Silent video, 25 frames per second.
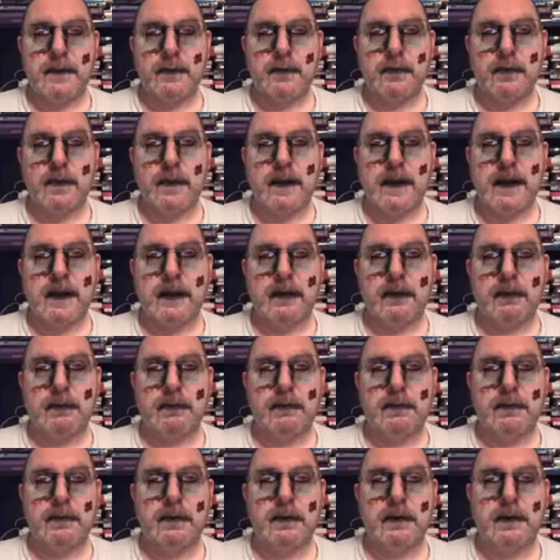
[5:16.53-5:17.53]
Wow,
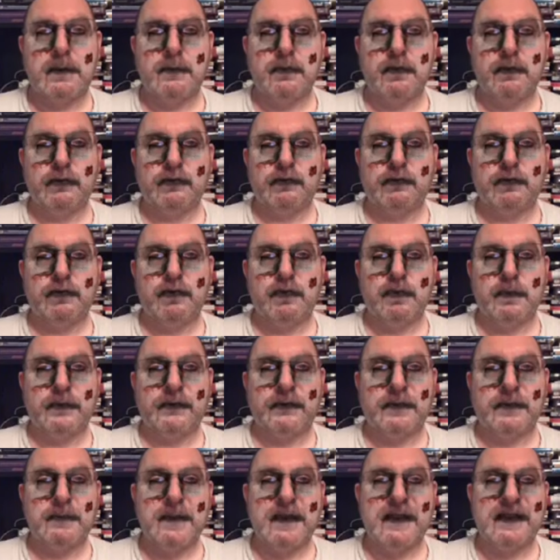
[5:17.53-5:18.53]
I'm not sure what
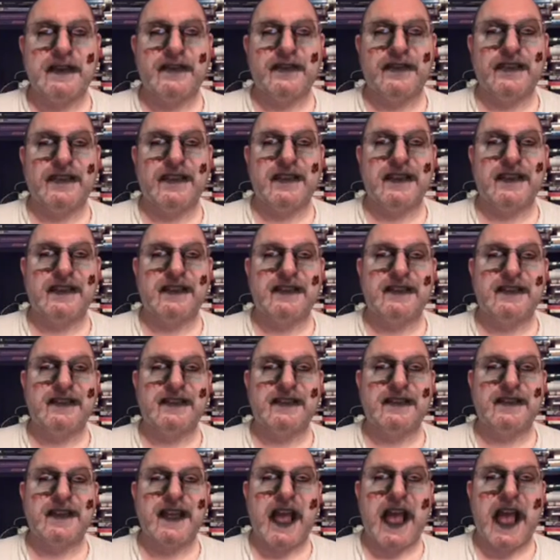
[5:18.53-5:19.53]
to make of
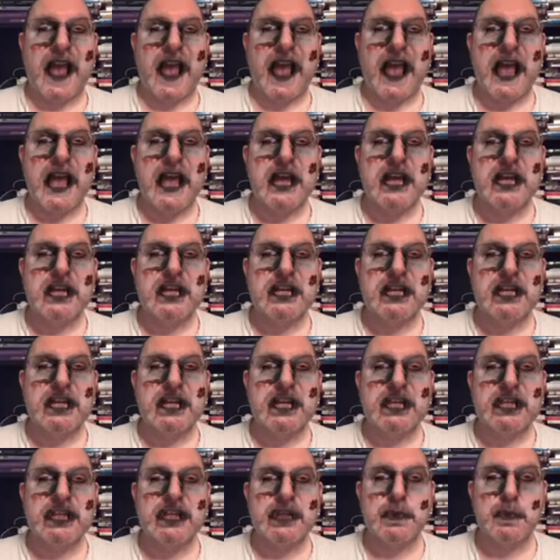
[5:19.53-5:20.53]
this.
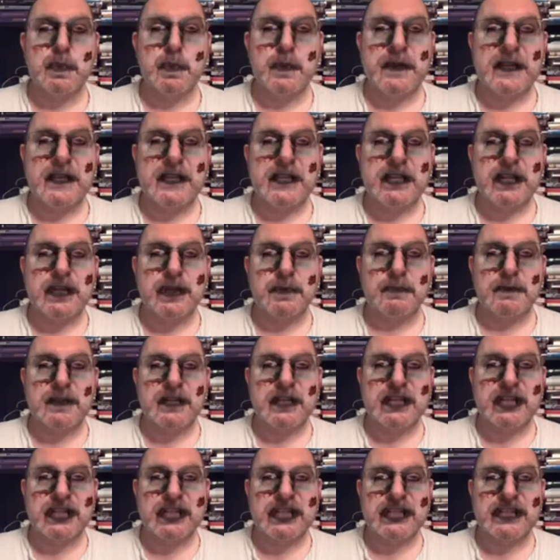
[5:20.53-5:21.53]
Isn't it weird though,
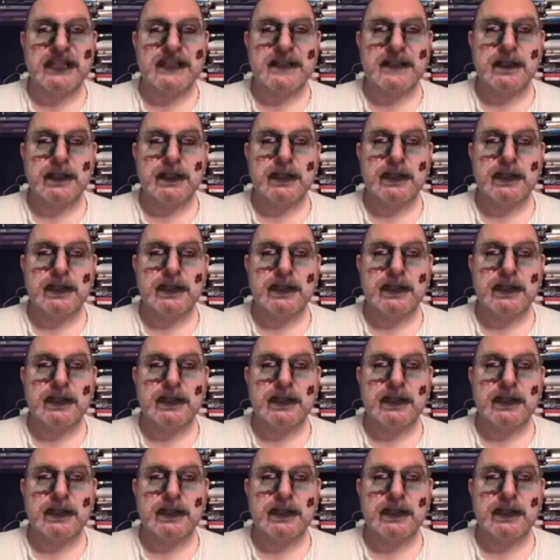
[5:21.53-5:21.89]
because